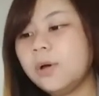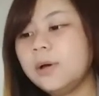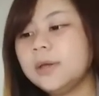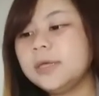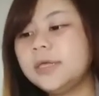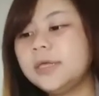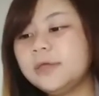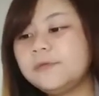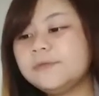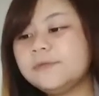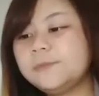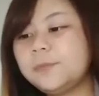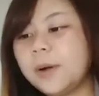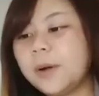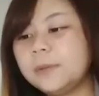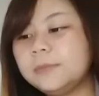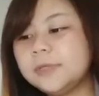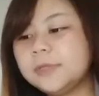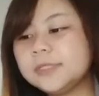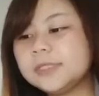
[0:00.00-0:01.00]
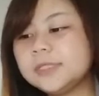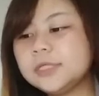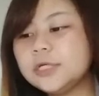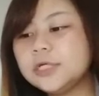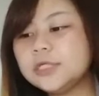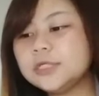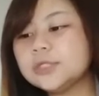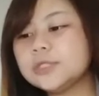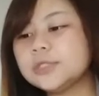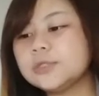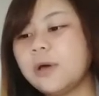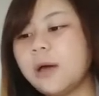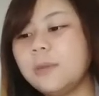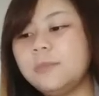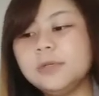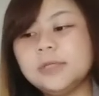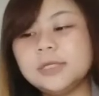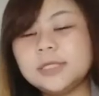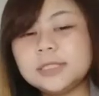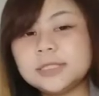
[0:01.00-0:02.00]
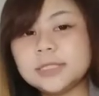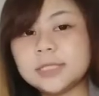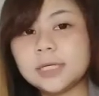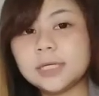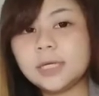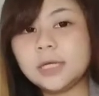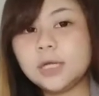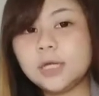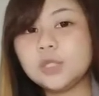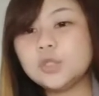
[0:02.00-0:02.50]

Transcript: gives publishers the ability